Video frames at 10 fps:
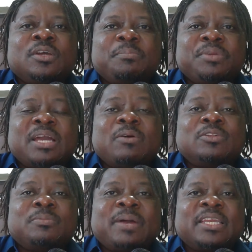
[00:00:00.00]
me, I want
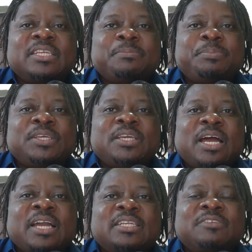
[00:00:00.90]
to buy guinea pig
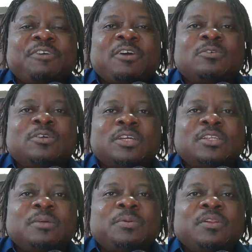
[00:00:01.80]
and guinea fowl.
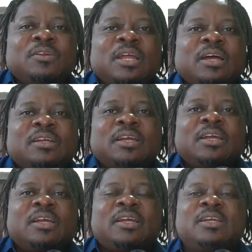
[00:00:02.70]
I'm alone now.
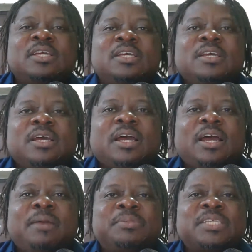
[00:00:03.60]

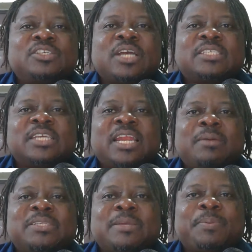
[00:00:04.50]
Mr. Sugar say,
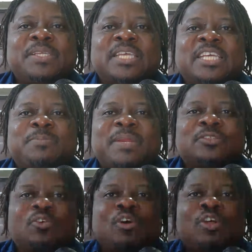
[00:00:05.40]
Elevator, please explain
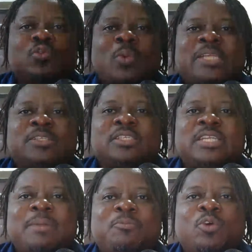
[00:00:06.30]
to us why
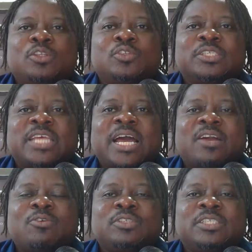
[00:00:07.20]
Tottenham want to sack
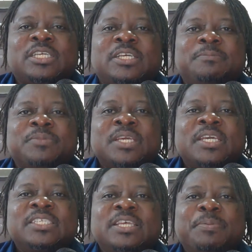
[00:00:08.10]
Conte.
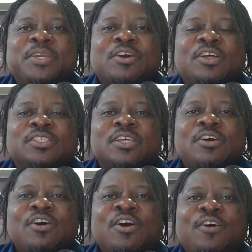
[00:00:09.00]
Is it because
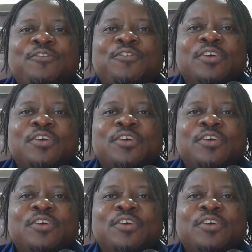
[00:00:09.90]
of